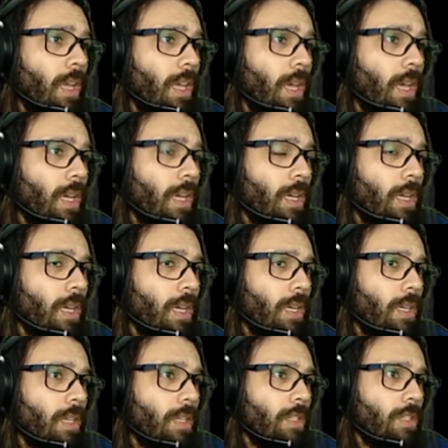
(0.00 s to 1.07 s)
and
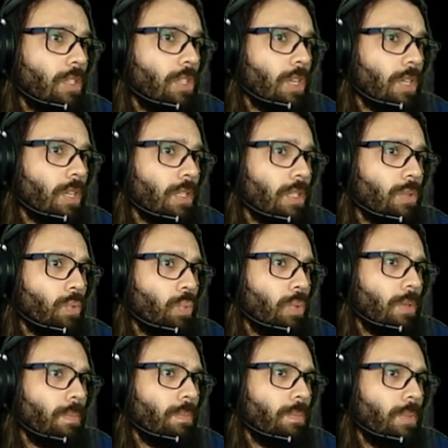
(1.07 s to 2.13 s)
it just
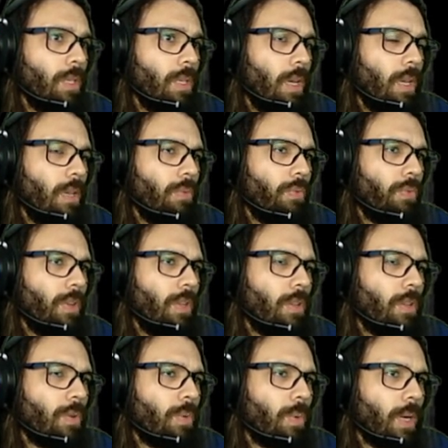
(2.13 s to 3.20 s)
wouldn't be any fun
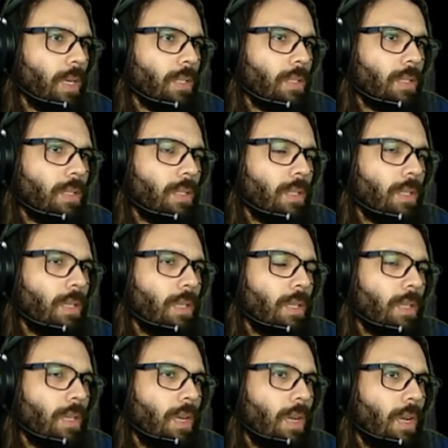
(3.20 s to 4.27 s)
otherwise.
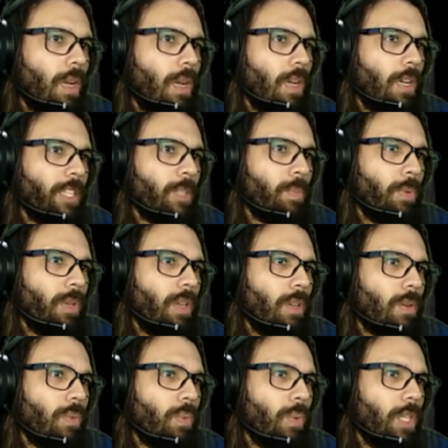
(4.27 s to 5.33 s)
Uh, speaking
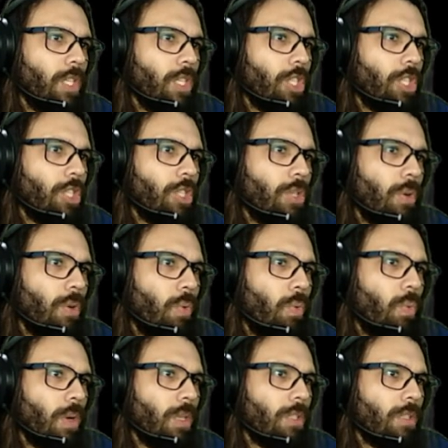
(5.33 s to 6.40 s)
of which,
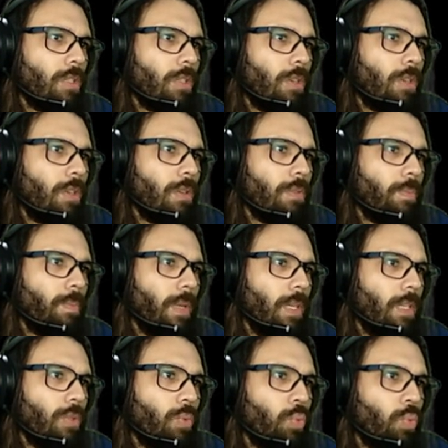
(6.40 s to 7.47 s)
what sort of
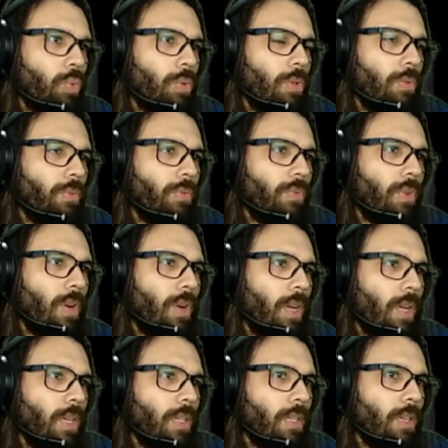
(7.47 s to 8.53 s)
place would you
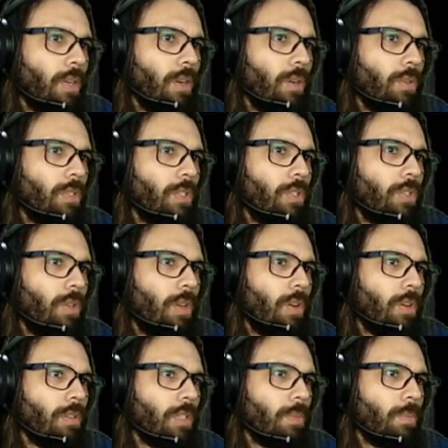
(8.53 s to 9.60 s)
find closest to the
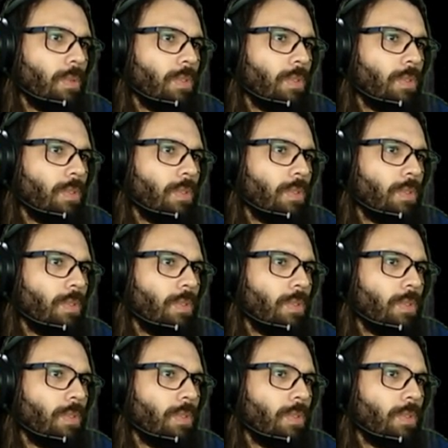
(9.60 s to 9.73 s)
concept of